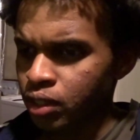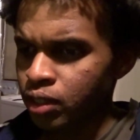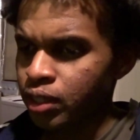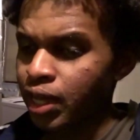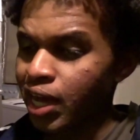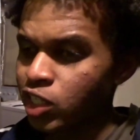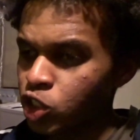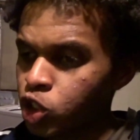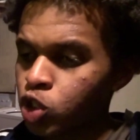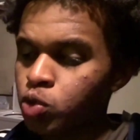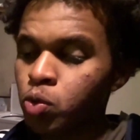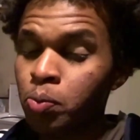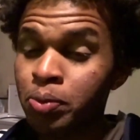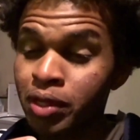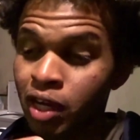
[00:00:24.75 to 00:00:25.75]
entrance will
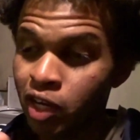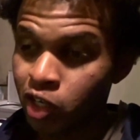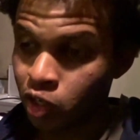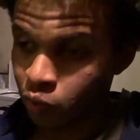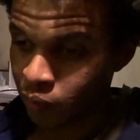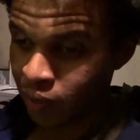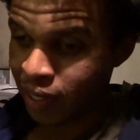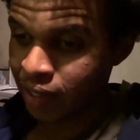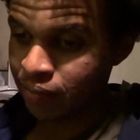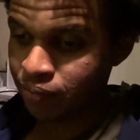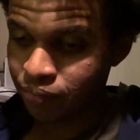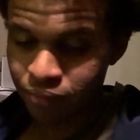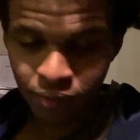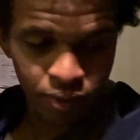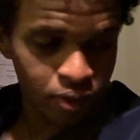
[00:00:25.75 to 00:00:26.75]
be on your right
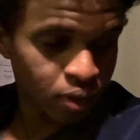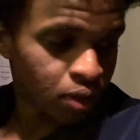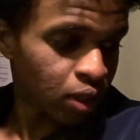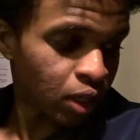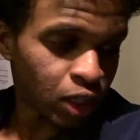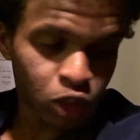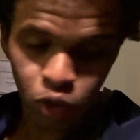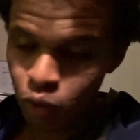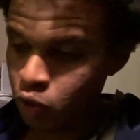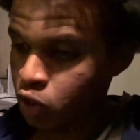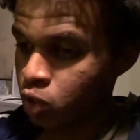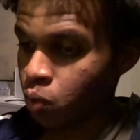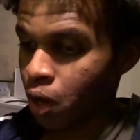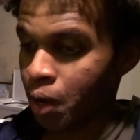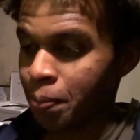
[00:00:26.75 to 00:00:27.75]
as soon as you
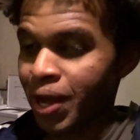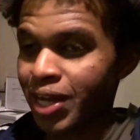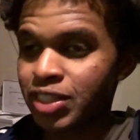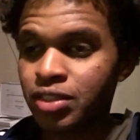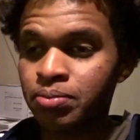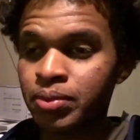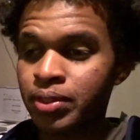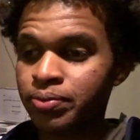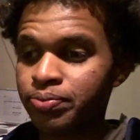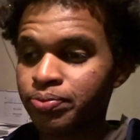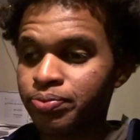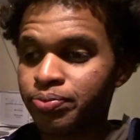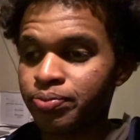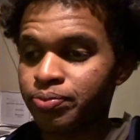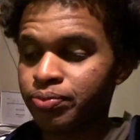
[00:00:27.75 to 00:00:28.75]
walk past me.
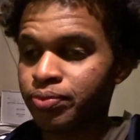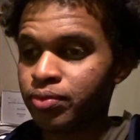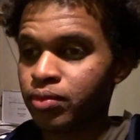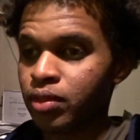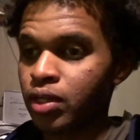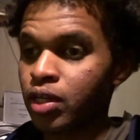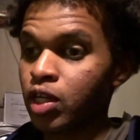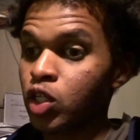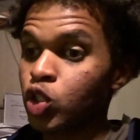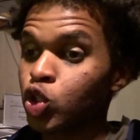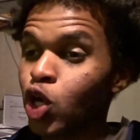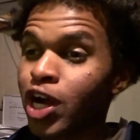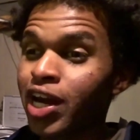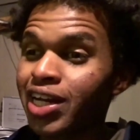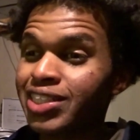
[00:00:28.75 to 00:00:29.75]
Try
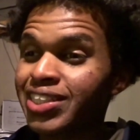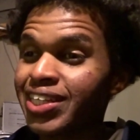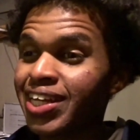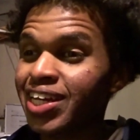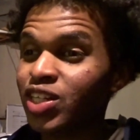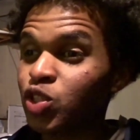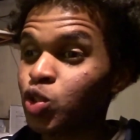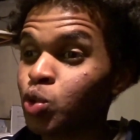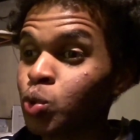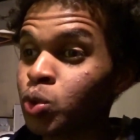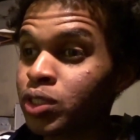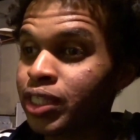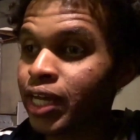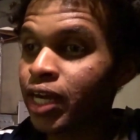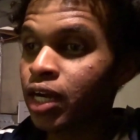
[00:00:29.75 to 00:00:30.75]
not to get too
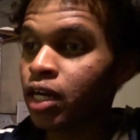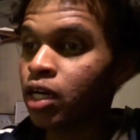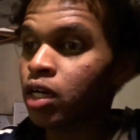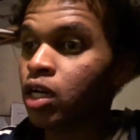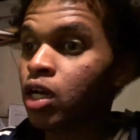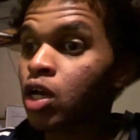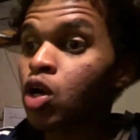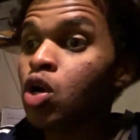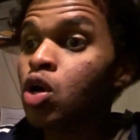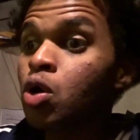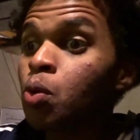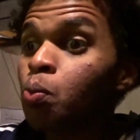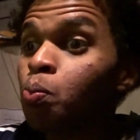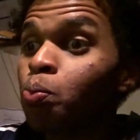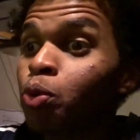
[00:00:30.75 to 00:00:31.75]
scared.
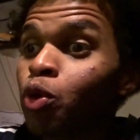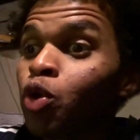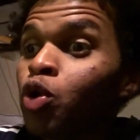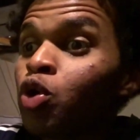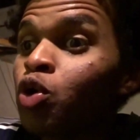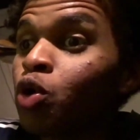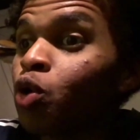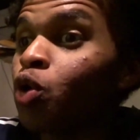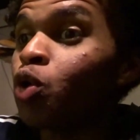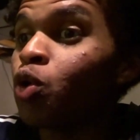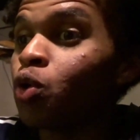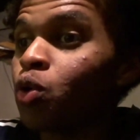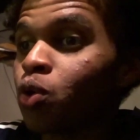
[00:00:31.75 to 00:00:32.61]
Boo.